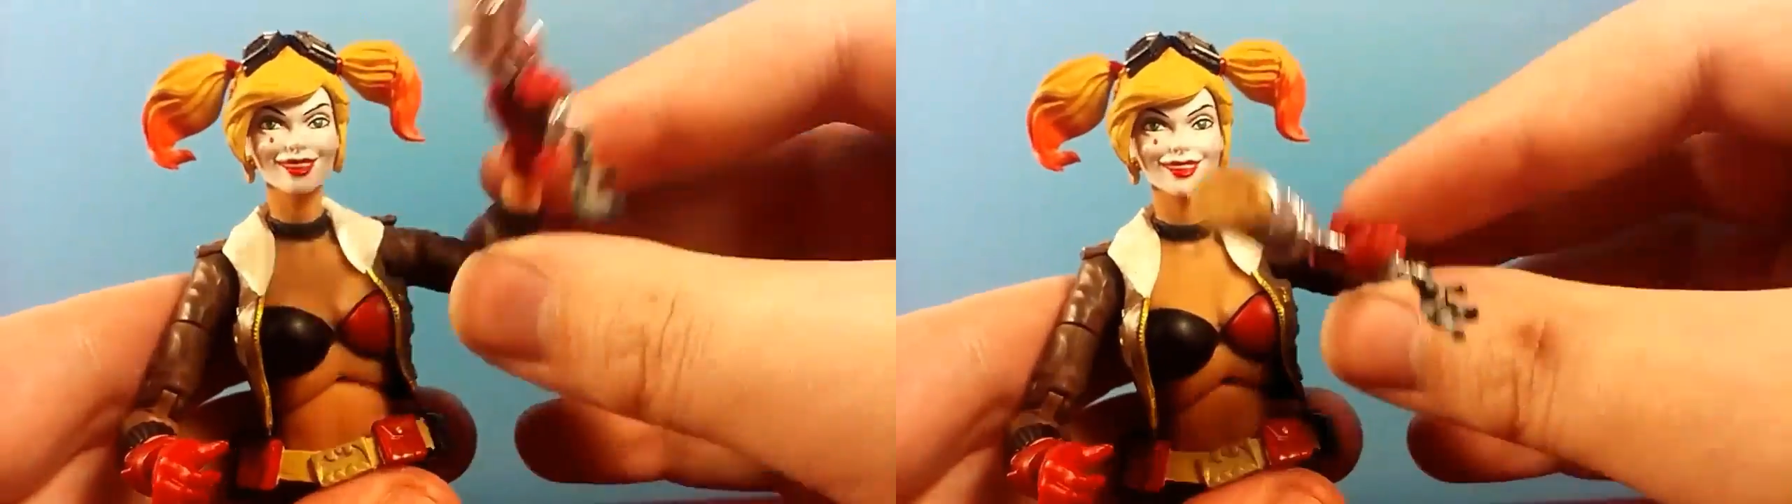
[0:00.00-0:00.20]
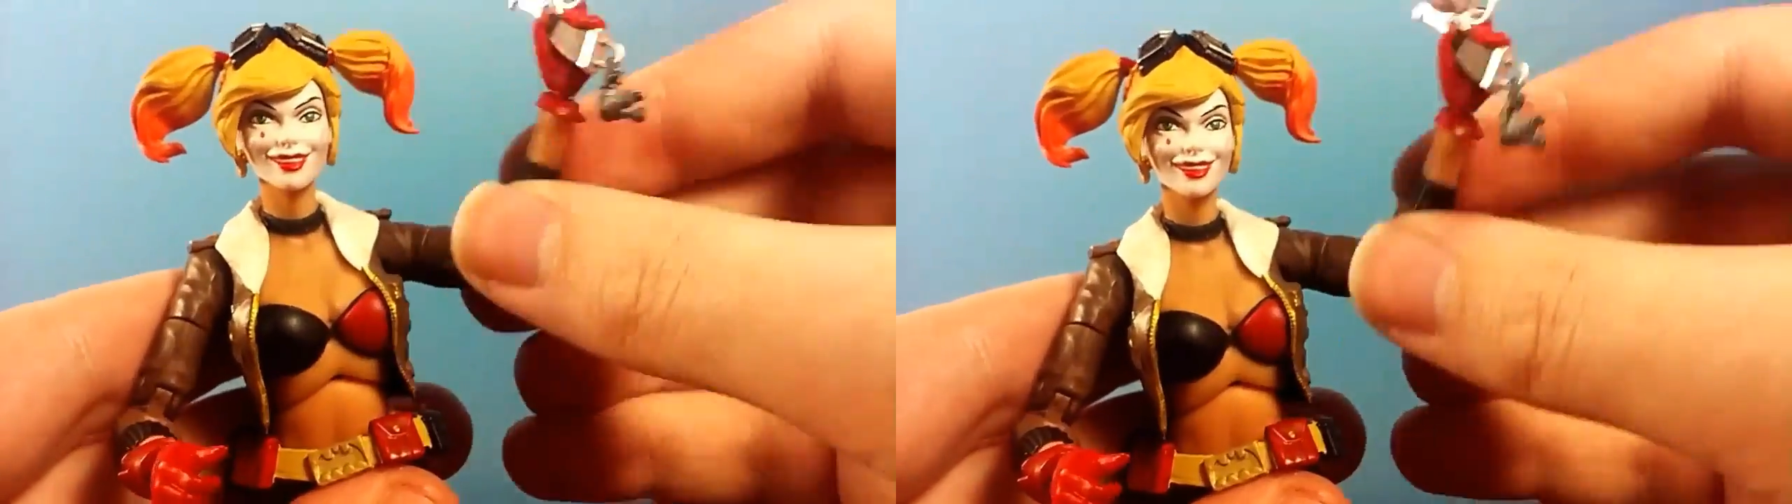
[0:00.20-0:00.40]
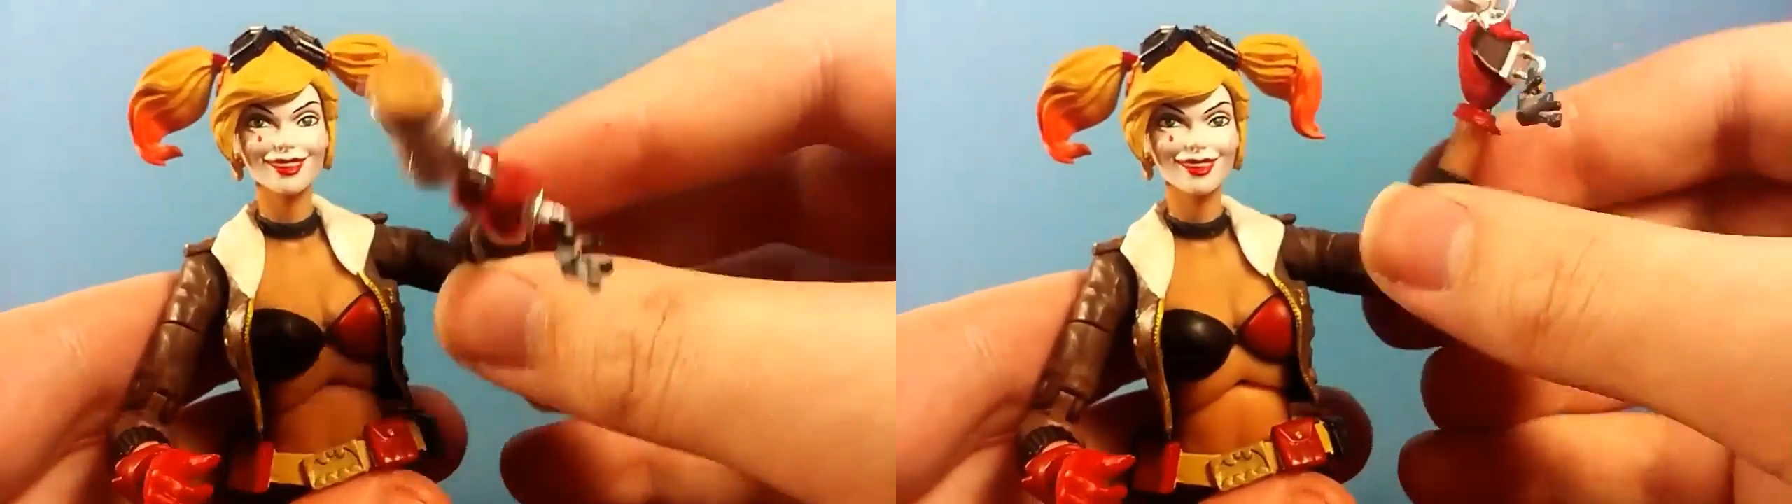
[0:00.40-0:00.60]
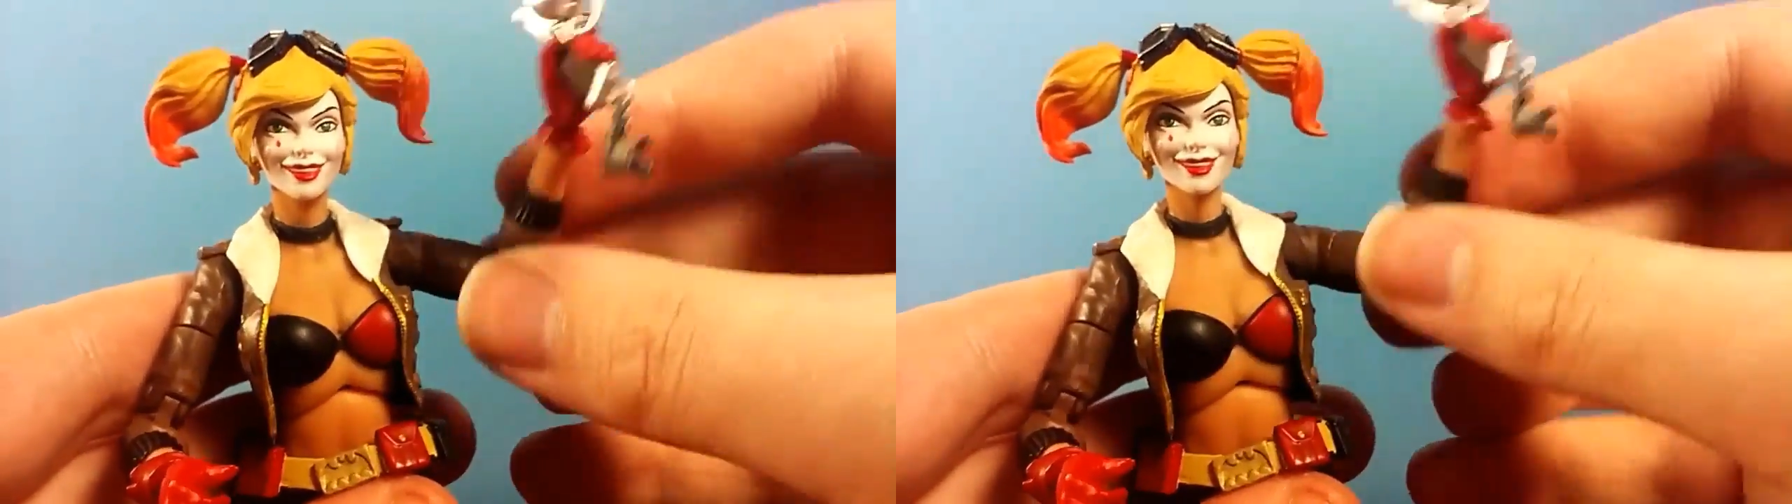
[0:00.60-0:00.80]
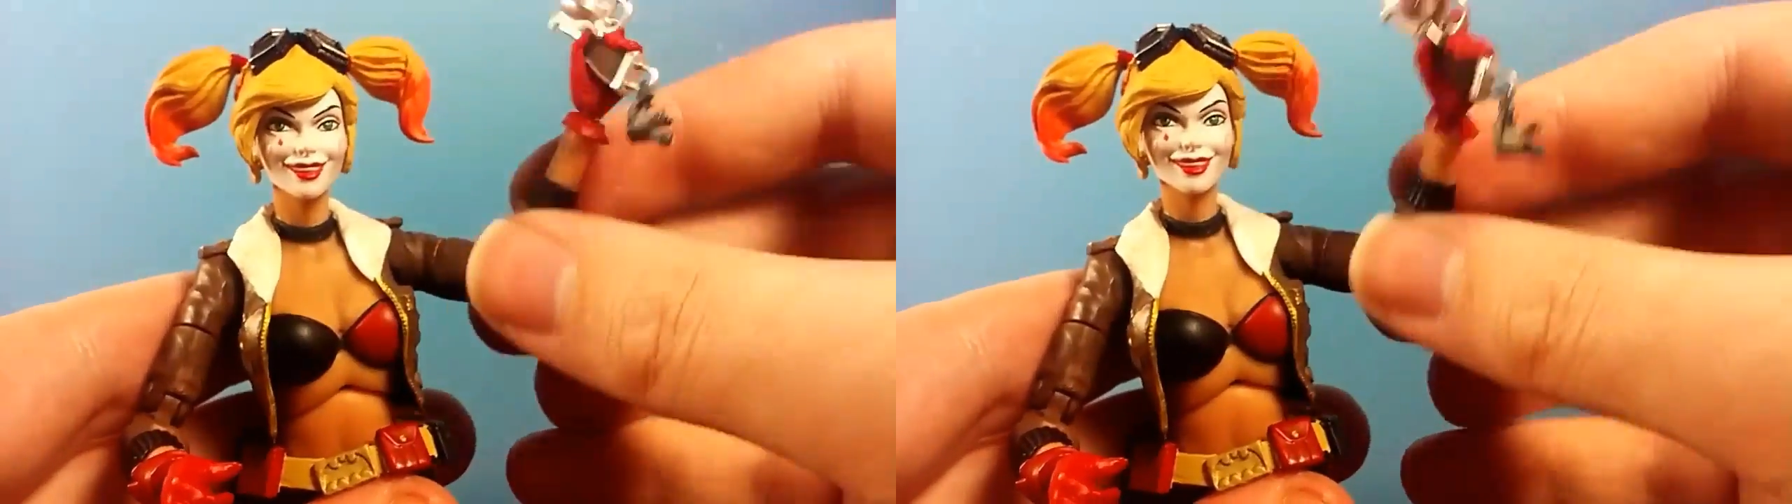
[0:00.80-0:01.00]
Very
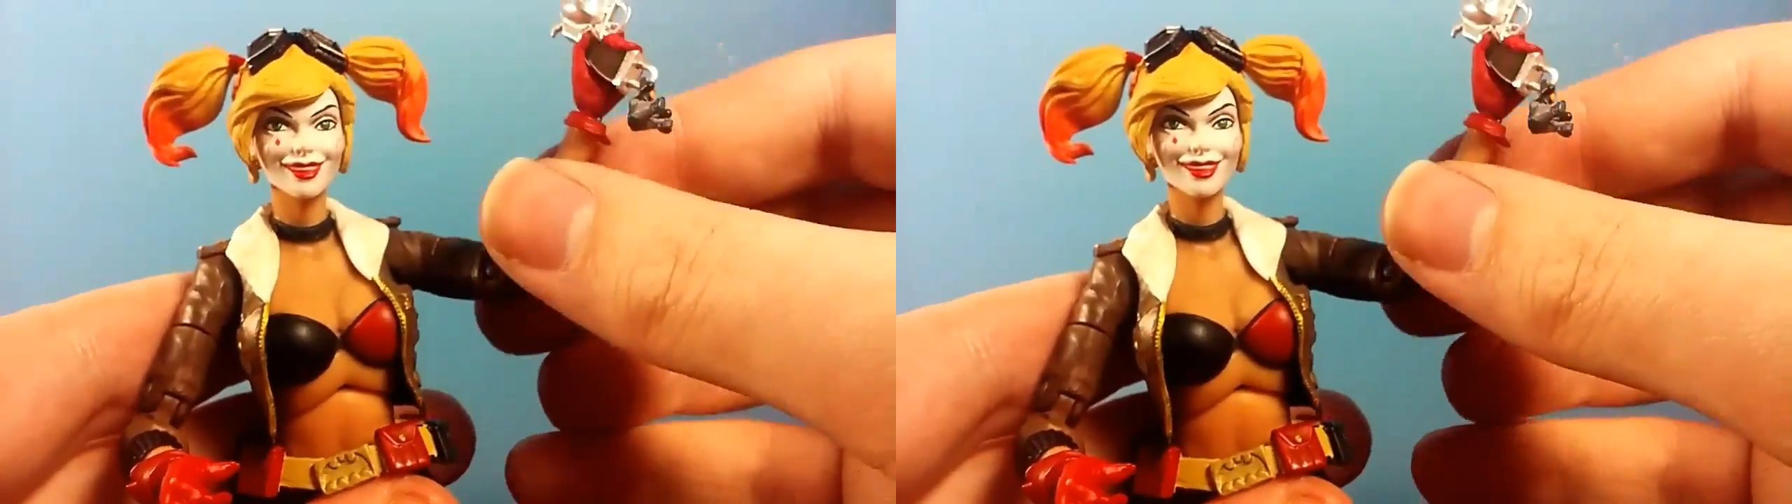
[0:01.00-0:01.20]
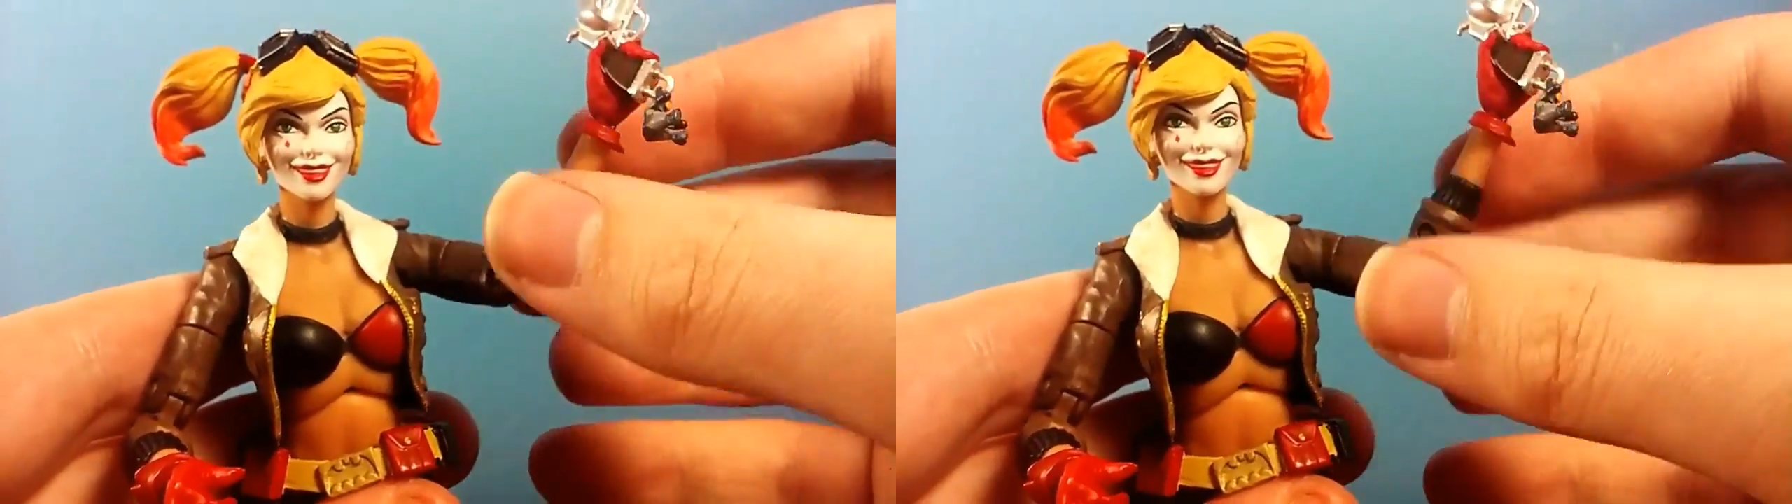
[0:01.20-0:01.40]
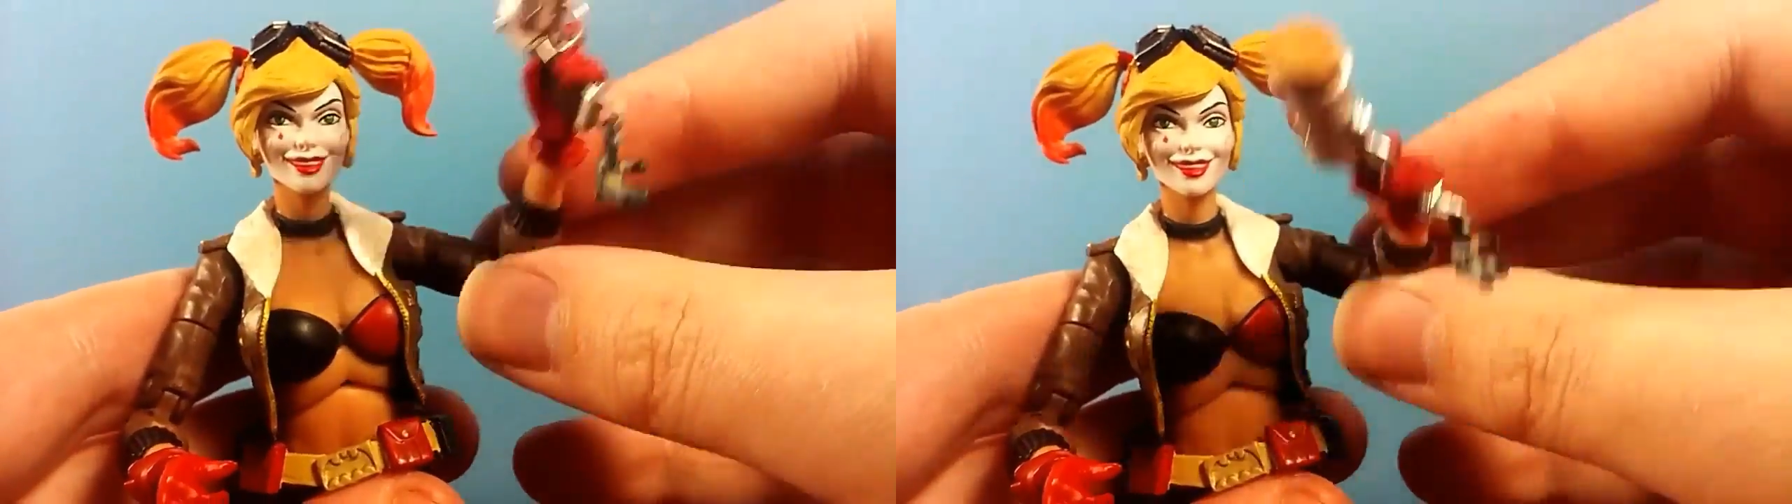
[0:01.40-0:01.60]
loose bicep swivel,